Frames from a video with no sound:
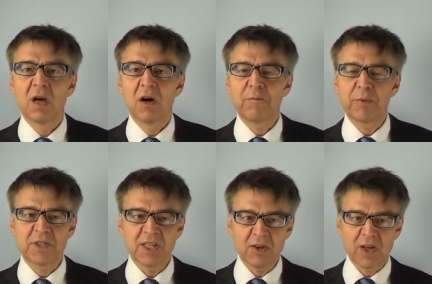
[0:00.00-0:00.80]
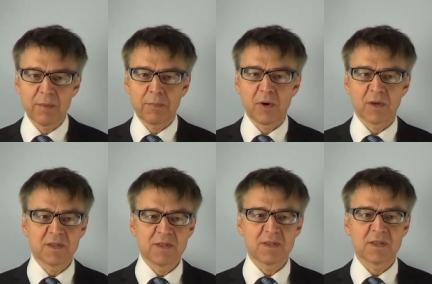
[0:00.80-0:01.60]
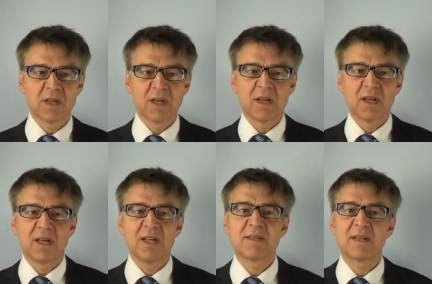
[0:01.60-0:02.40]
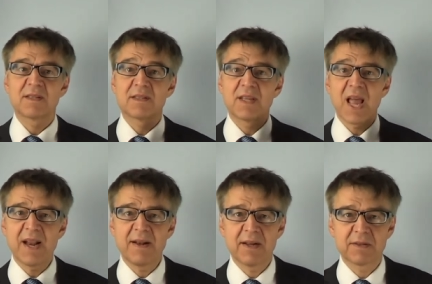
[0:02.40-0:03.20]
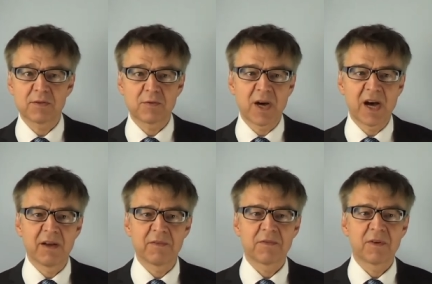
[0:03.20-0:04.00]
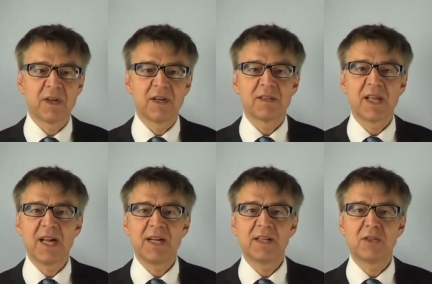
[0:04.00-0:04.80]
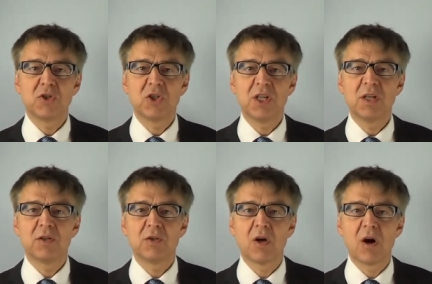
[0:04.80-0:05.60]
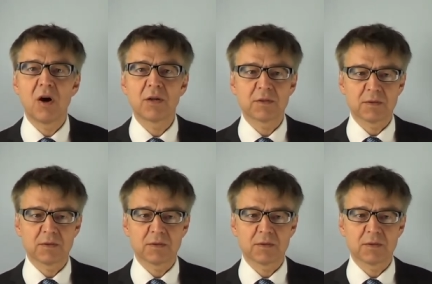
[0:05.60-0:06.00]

Of particular importance is the standard drive, delta G naught.